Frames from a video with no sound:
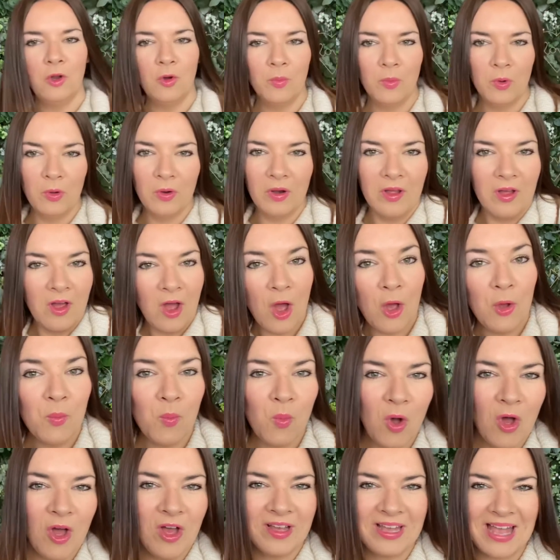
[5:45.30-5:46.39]
more home
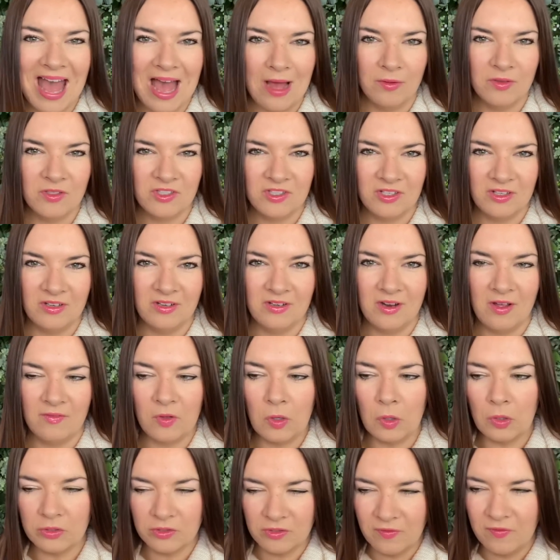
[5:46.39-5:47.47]
workouts and I've got
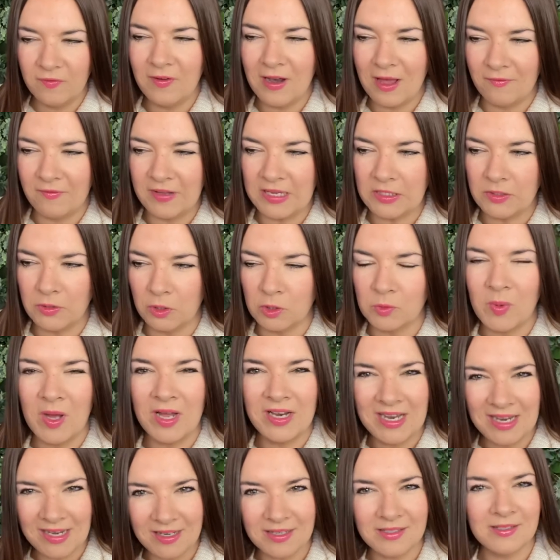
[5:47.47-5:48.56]
lots of fluffy socks, but I
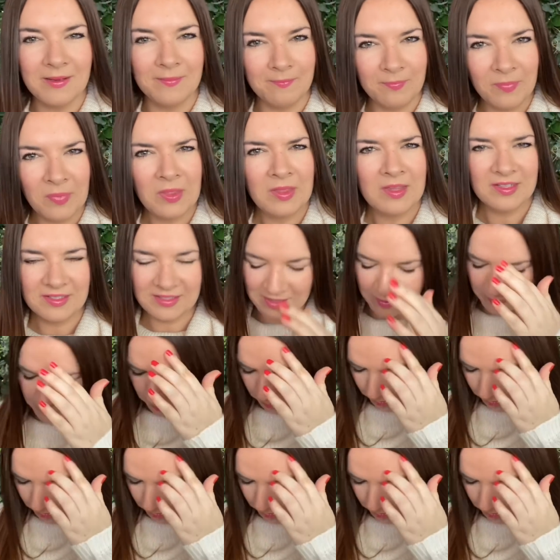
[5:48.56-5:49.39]
needed some simple